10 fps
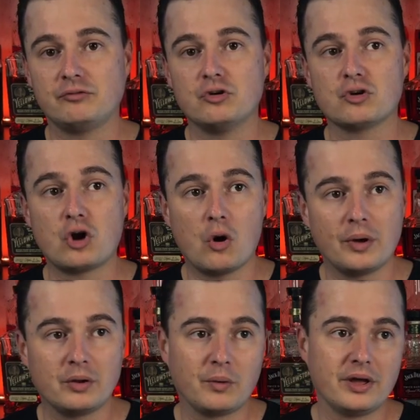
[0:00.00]
if you're
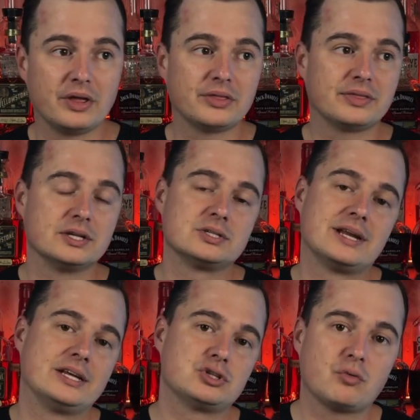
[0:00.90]
going with this
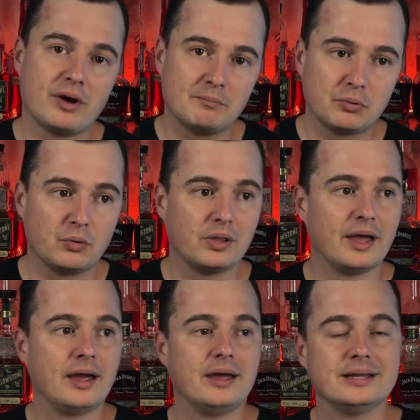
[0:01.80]
nice creme
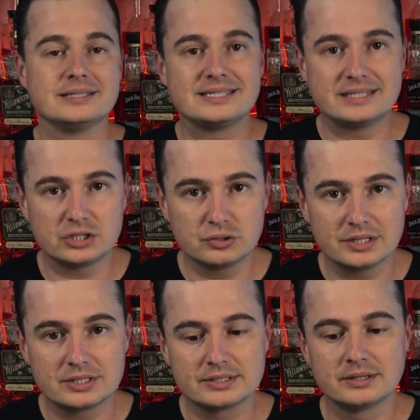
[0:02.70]
brulee and
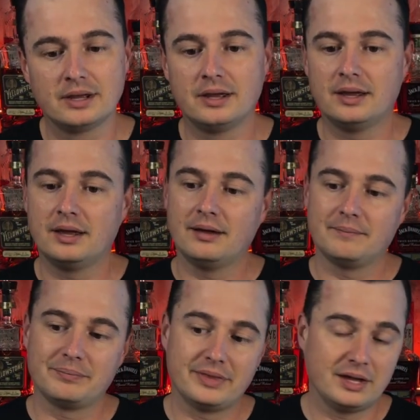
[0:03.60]
citrus,
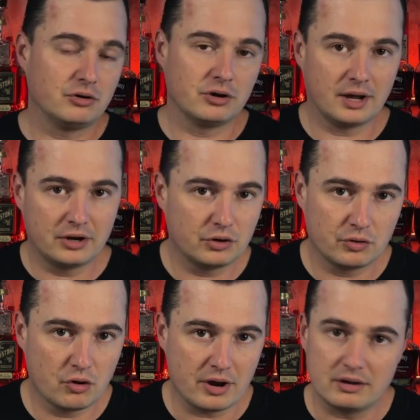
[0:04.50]
then you're not going to
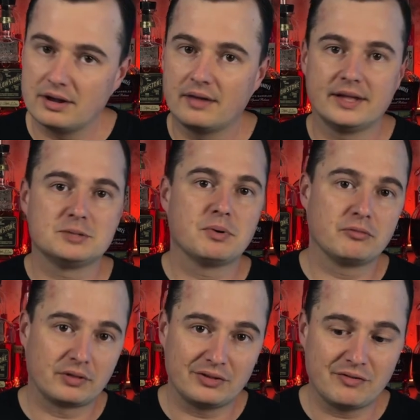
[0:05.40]
agree, and that's
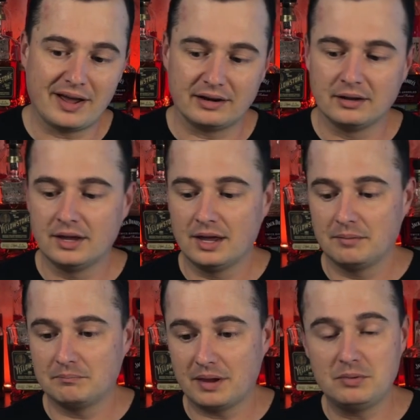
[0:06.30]
perfectly fine.
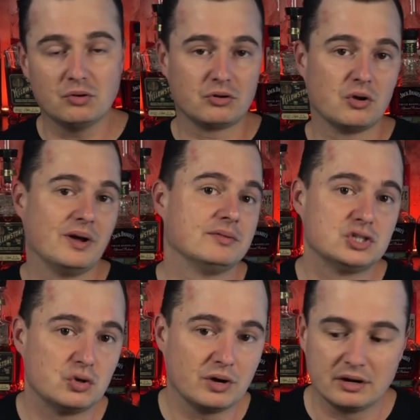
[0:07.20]
Maybe you'll go
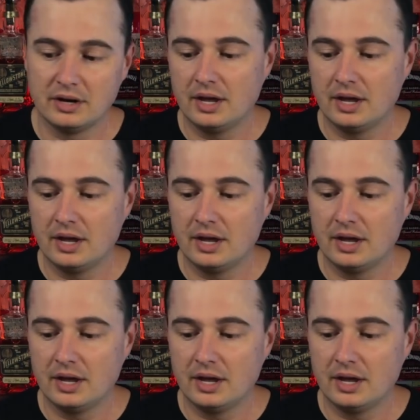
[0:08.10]
Heaven's Door.